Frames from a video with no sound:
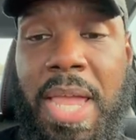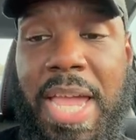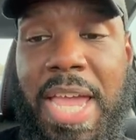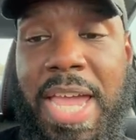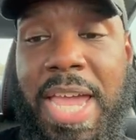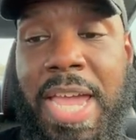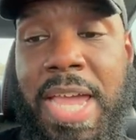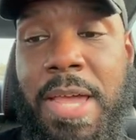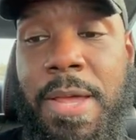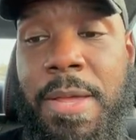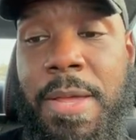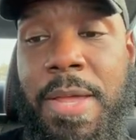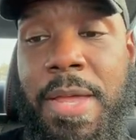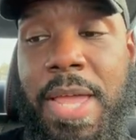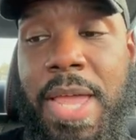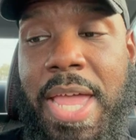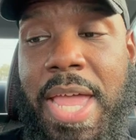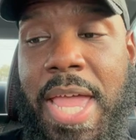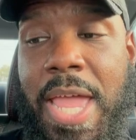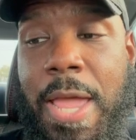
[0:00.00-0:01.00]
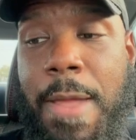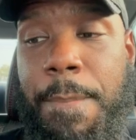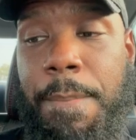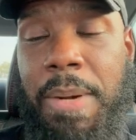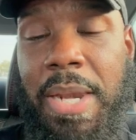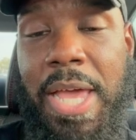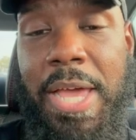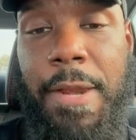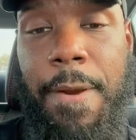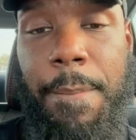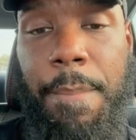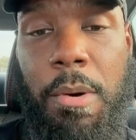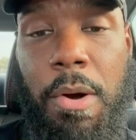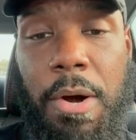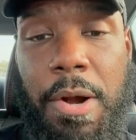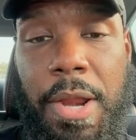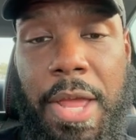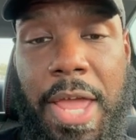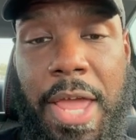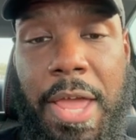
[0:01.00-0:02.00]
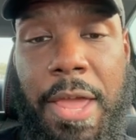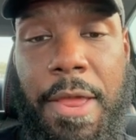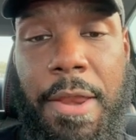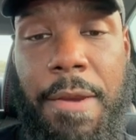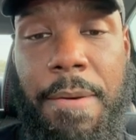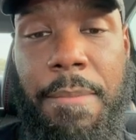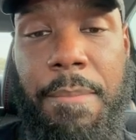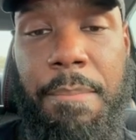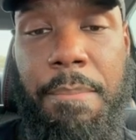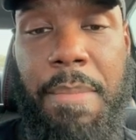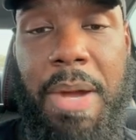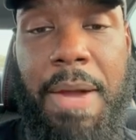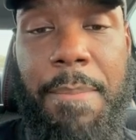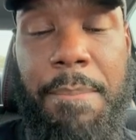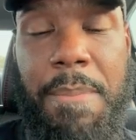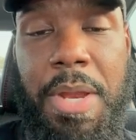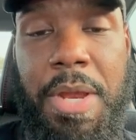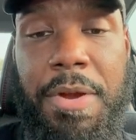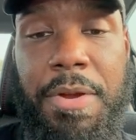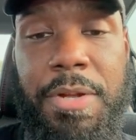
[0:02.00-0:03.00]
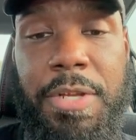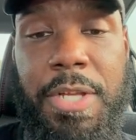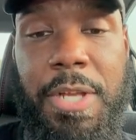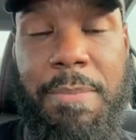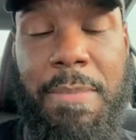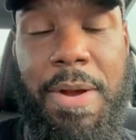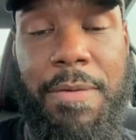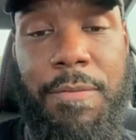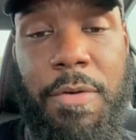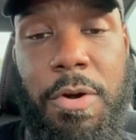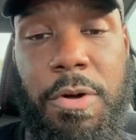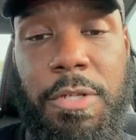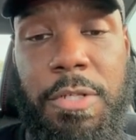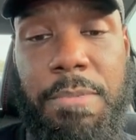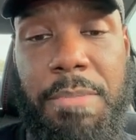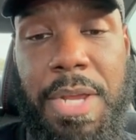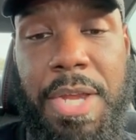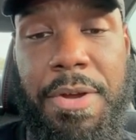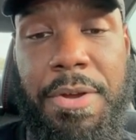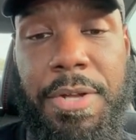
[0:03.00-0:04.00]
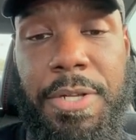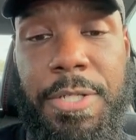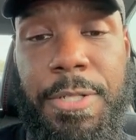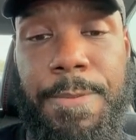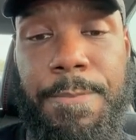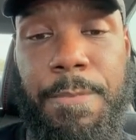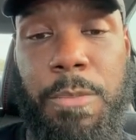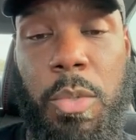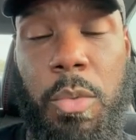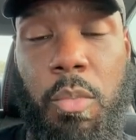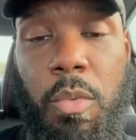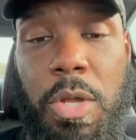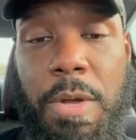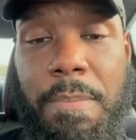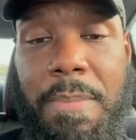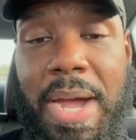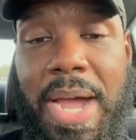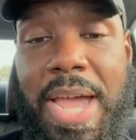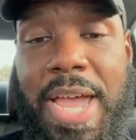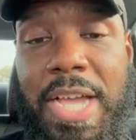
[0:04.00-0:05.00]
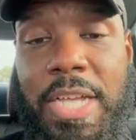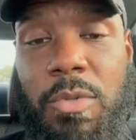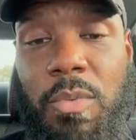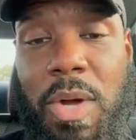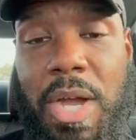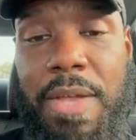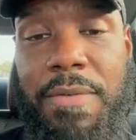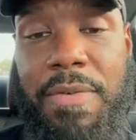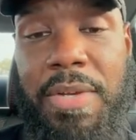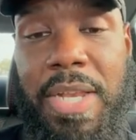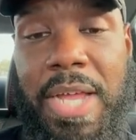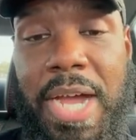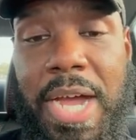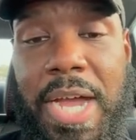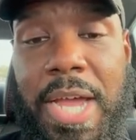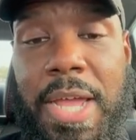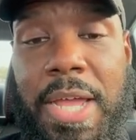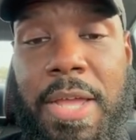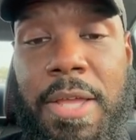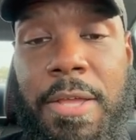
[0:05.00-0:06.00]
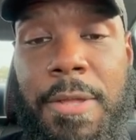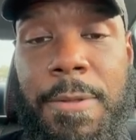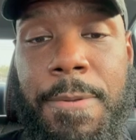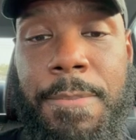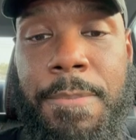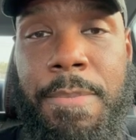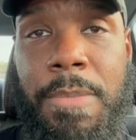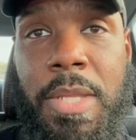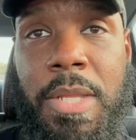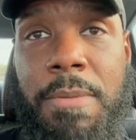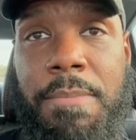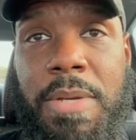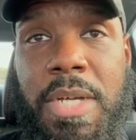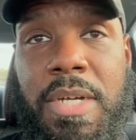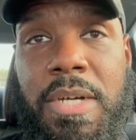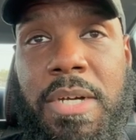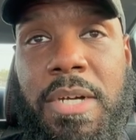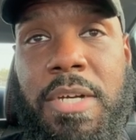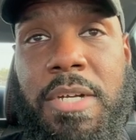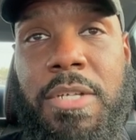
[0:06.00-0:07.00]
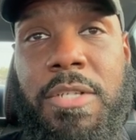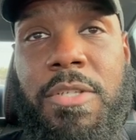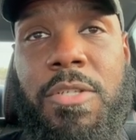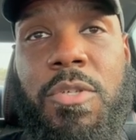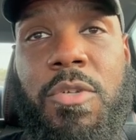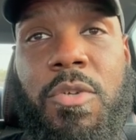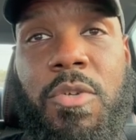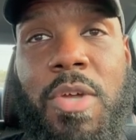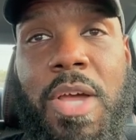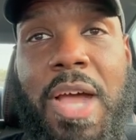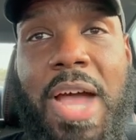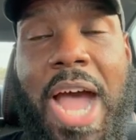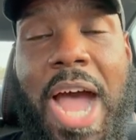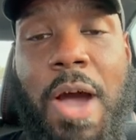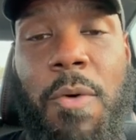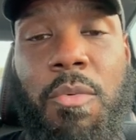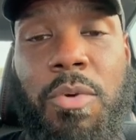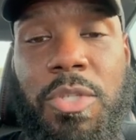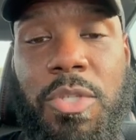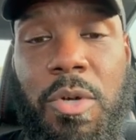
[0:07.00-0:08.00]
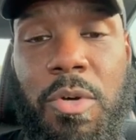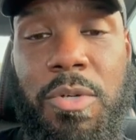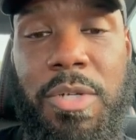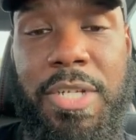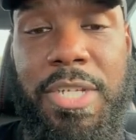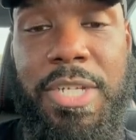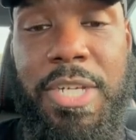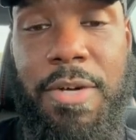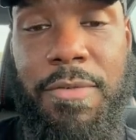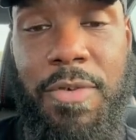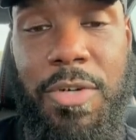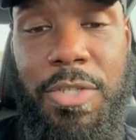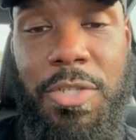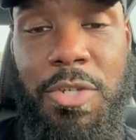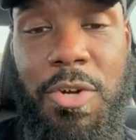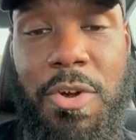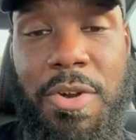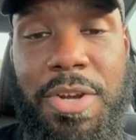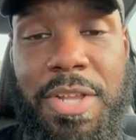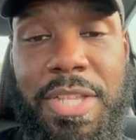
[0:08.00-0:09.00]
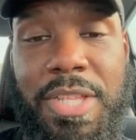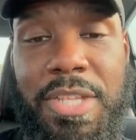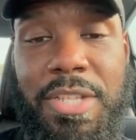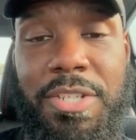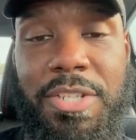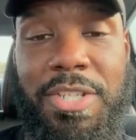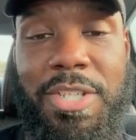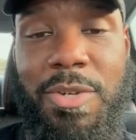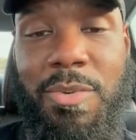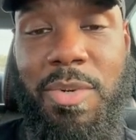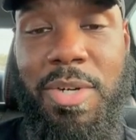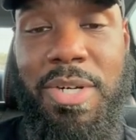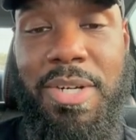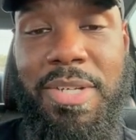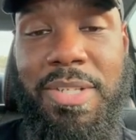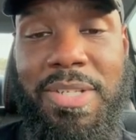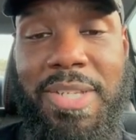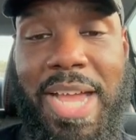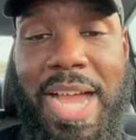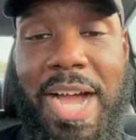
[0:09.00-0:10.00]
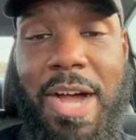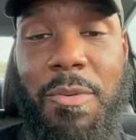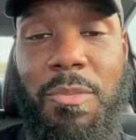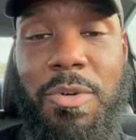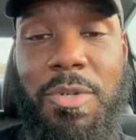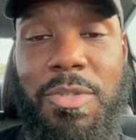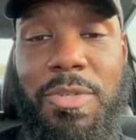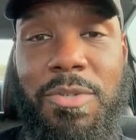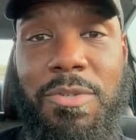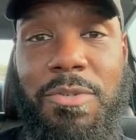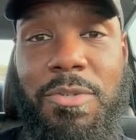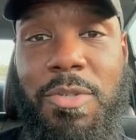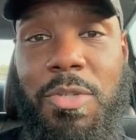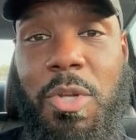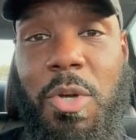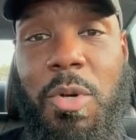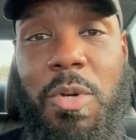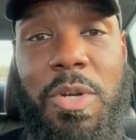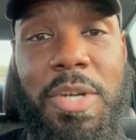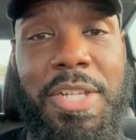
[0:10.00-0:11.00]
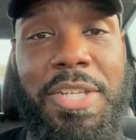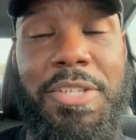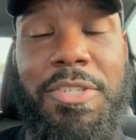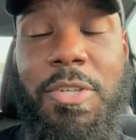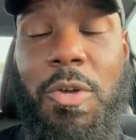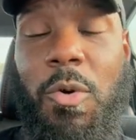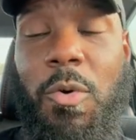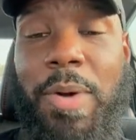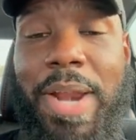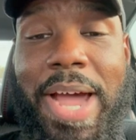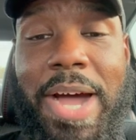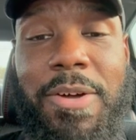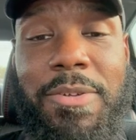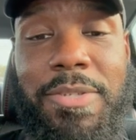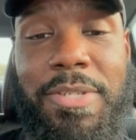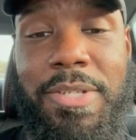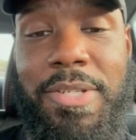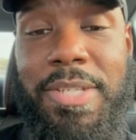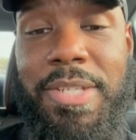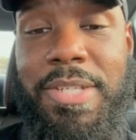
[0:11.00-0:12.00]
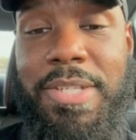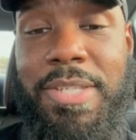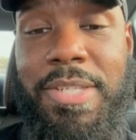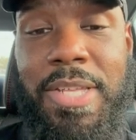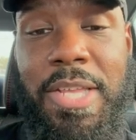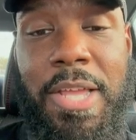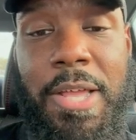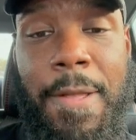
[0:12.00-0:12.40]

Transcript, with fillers: and it played a part in my marriage, in my first marriage with my ex-wife and I, because I was on a different journey than she was. I was totally sold out to this